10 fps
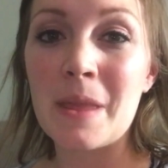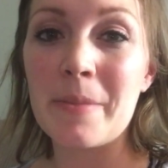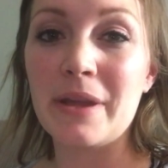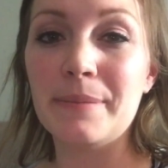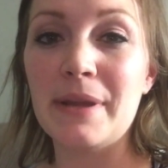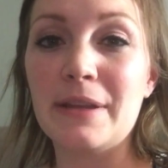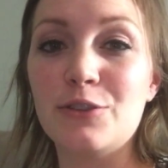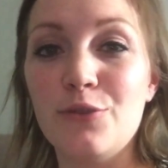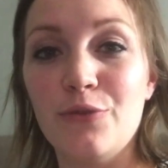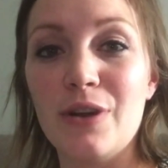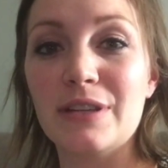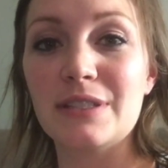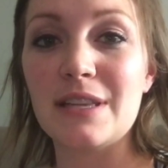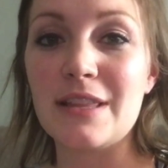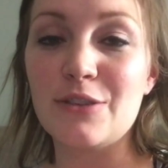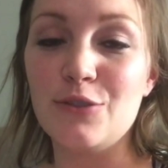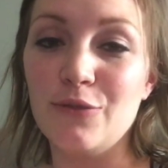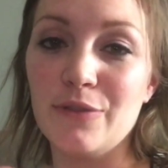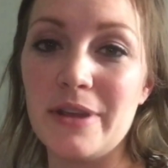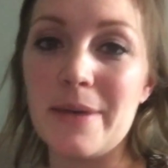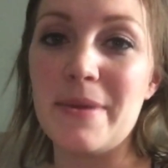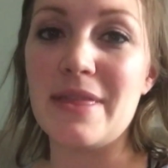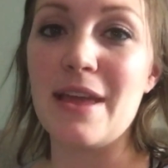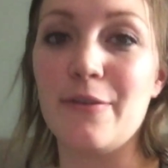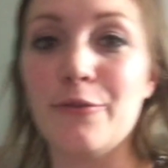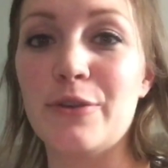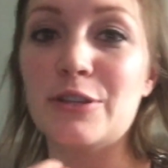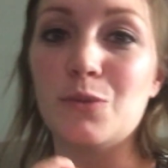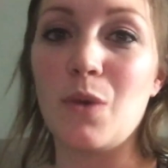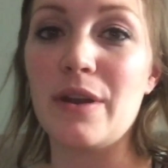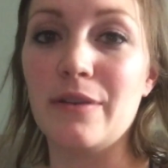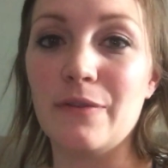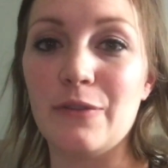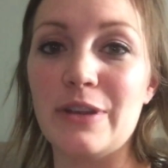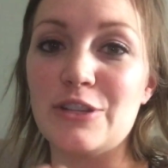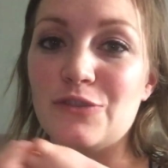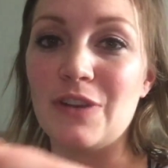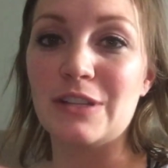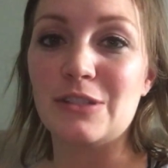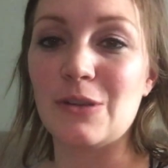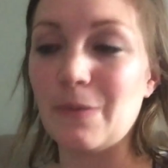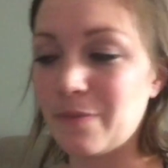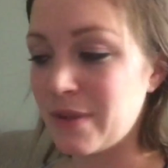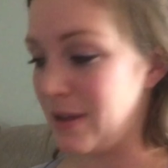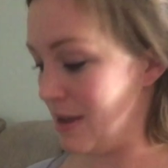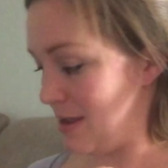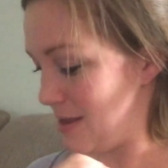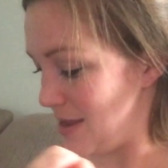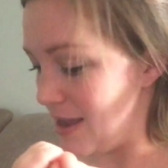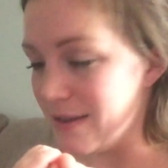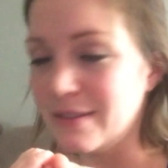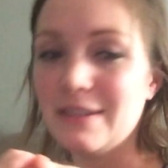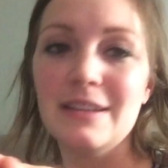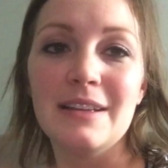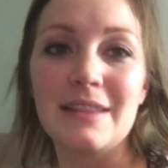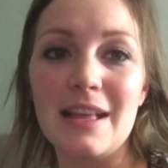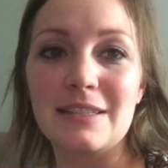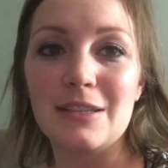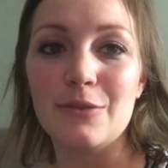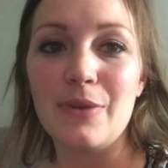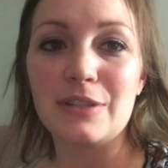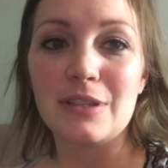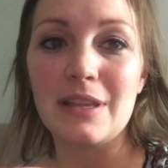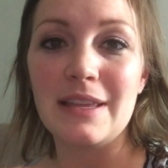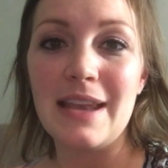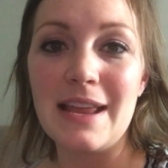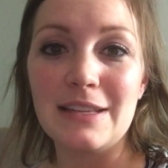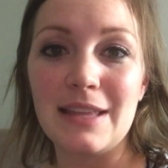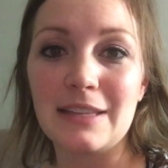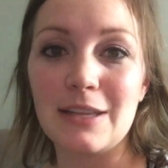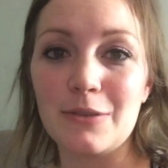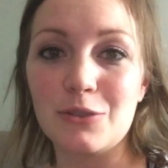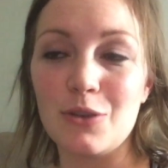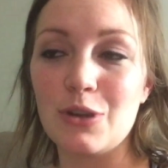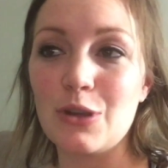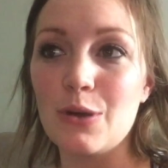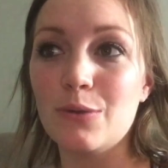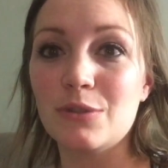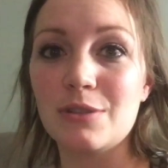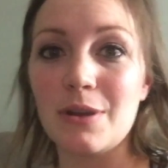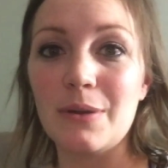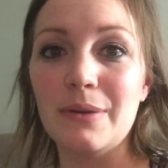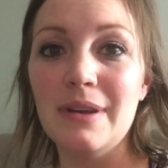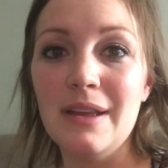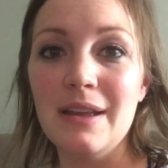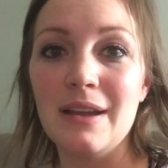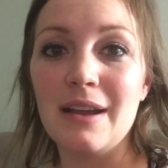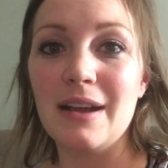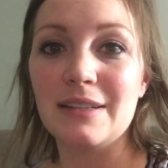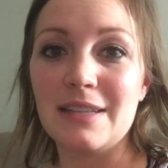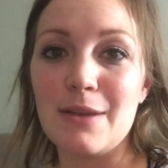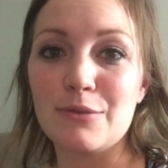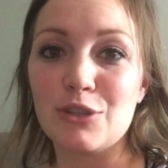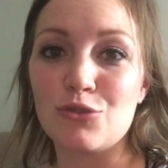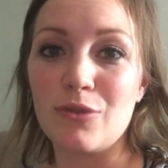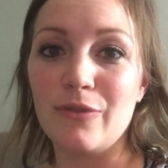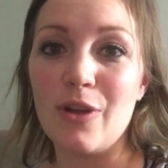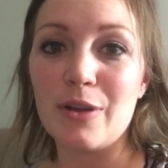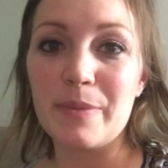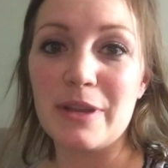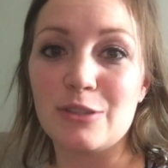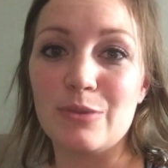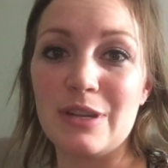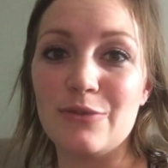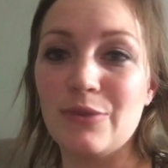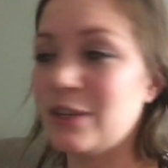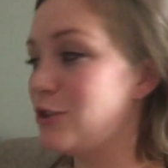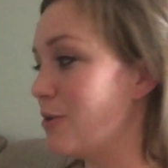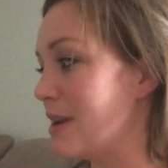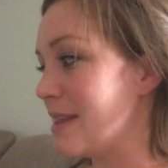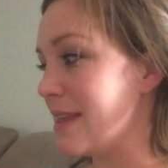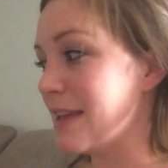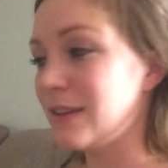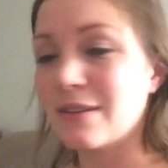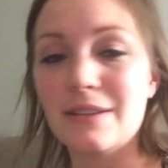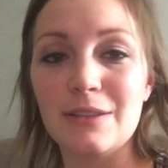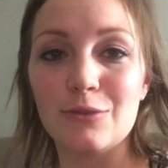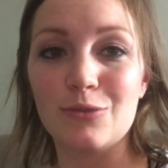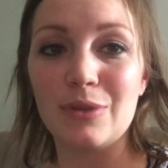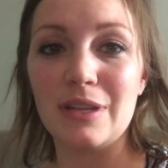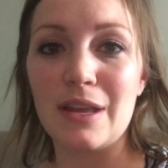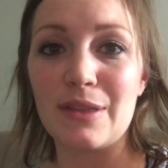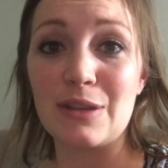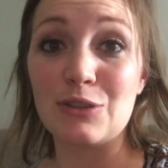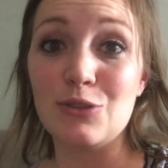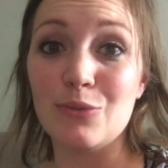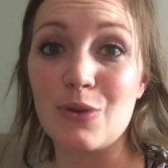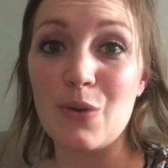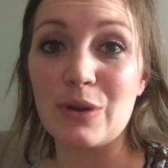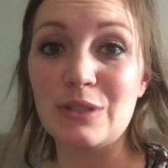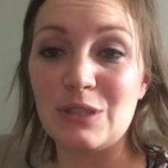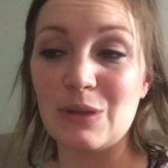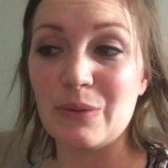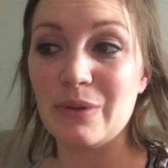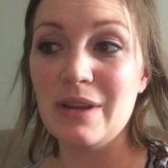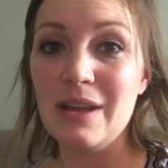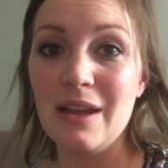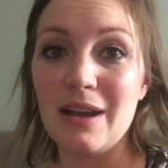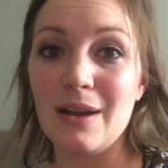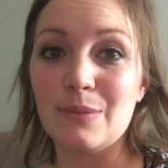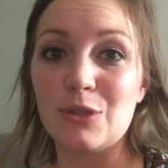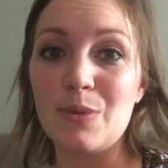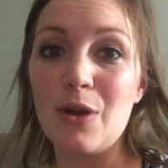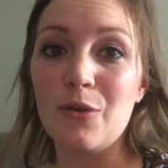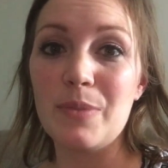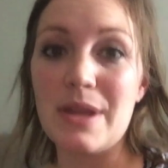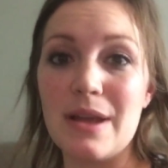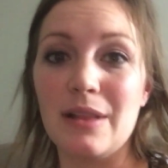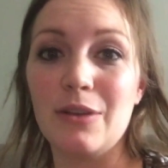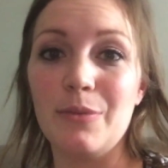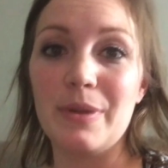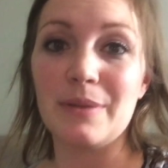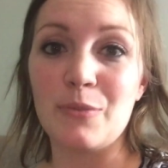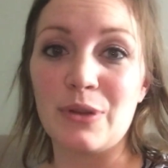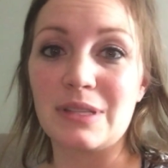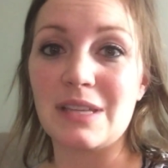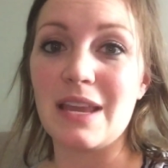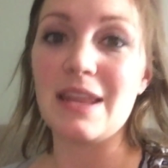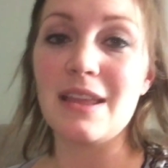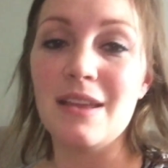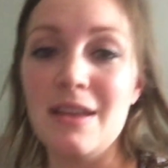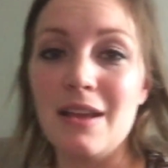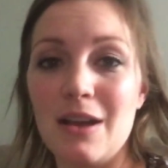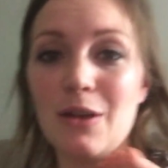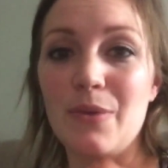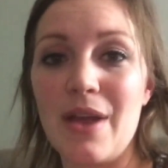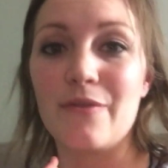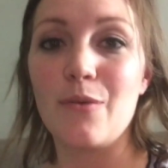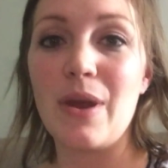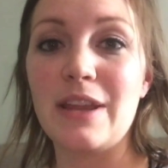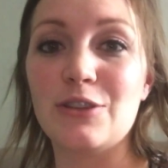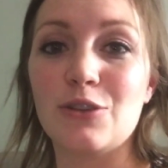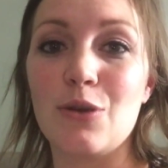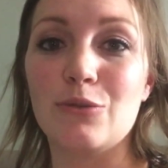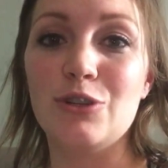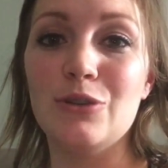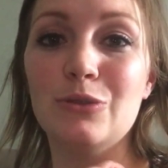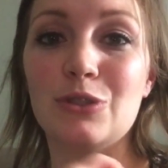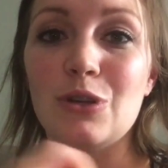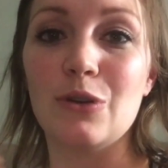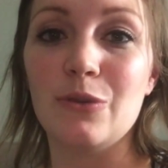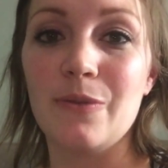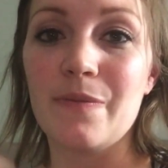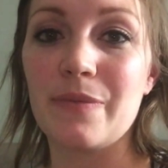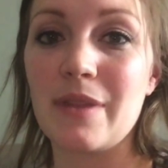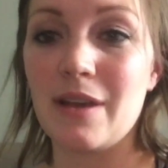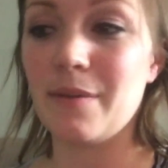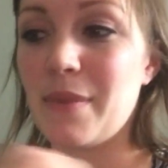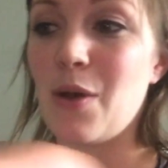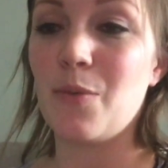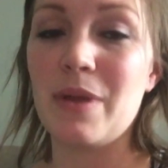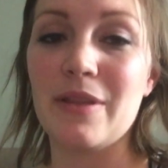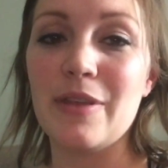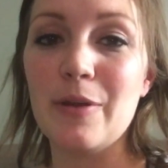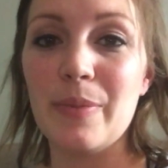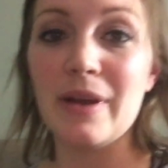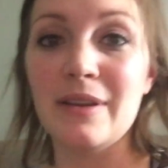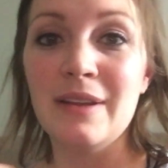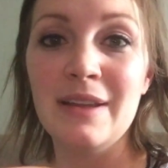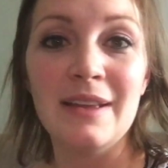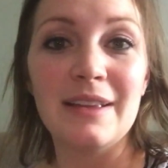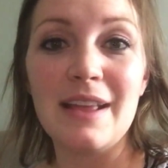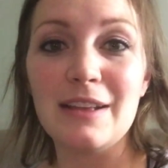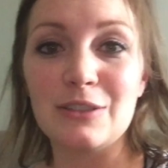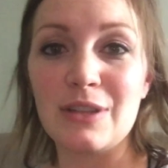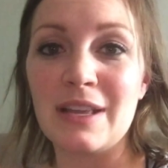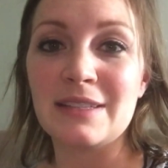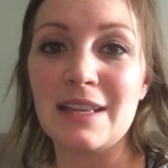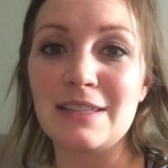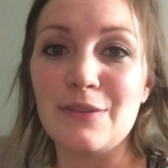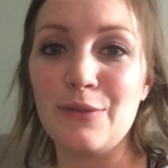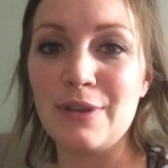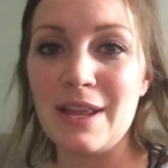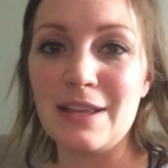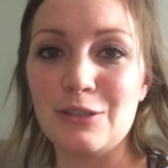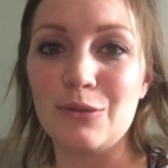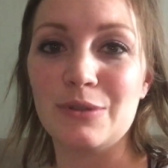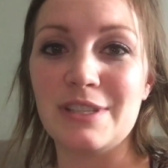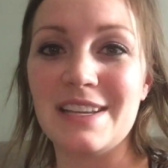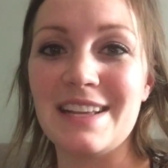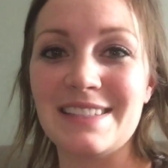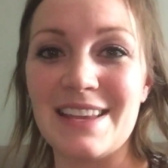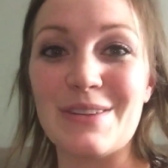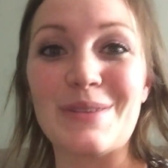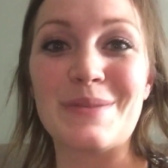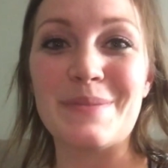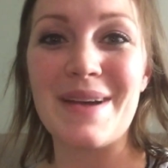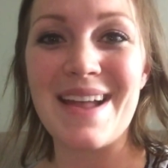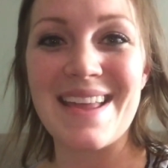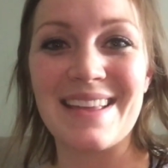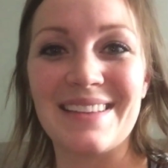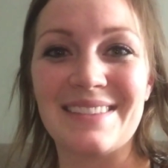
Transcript: I may make 2 for us and then 2 for them and then freeze 1 for each of us. So yeah, that's the rest of the night. That's how it's going to go. So today was a short vlog because we didn't really do anything. There's really nothing to record. So tomorrow will be a little bit more exciting. We have a wedding to go to, so that will be in there. But yeah, so I guess that's it for today. So we'll see you guys later. Bye.